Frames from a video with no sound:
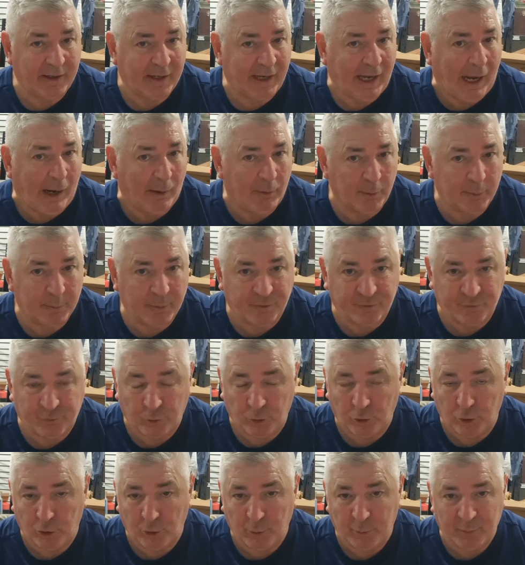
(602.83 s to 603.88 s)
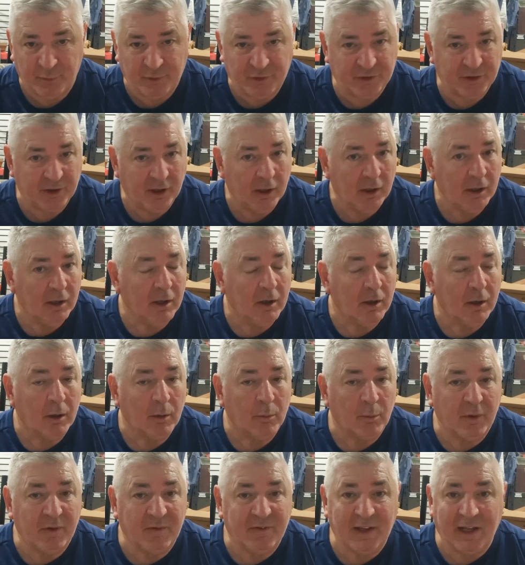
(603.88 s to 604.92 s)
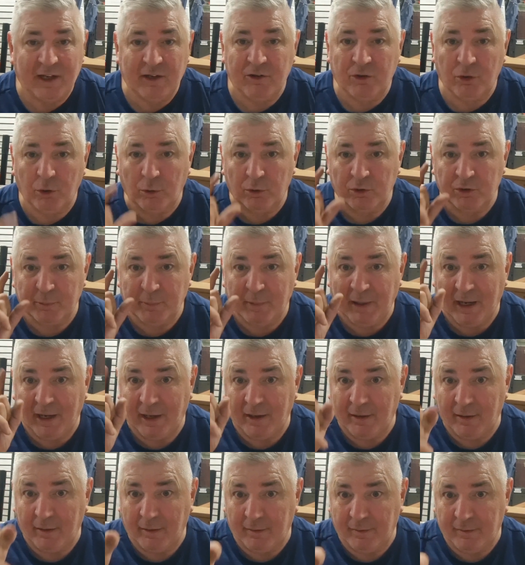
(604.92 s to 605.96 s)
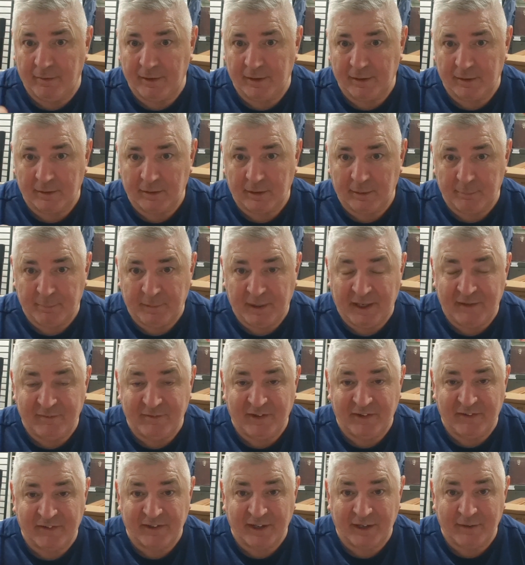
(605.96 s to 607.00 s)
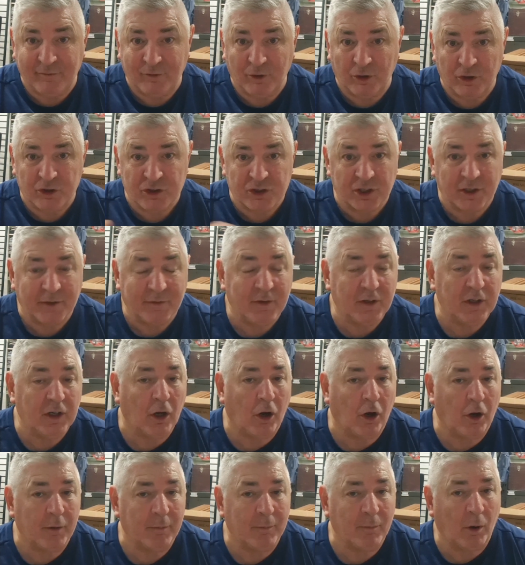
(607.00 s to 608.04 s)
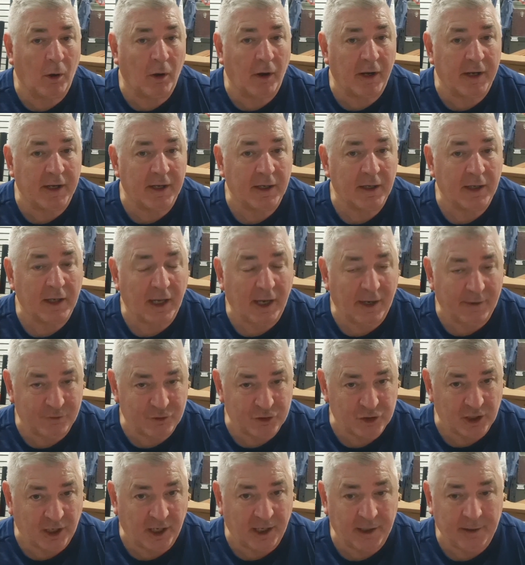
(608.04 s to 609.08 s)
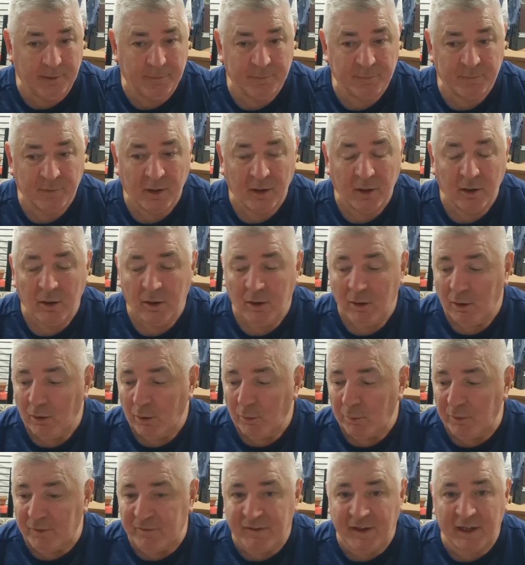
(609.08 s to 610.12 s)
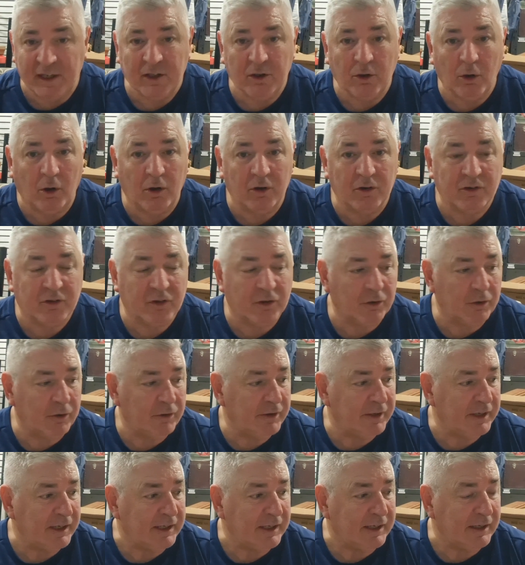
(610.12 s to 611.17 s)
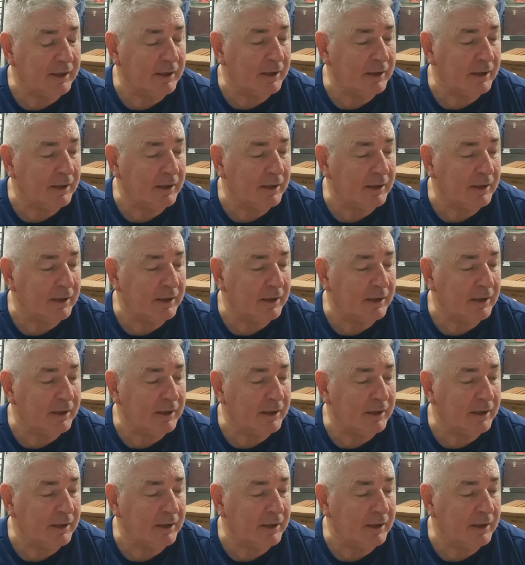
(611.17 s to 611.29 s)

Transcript: how it performs. We've then talked about the PVC version of it on my FJ. We've then gone to the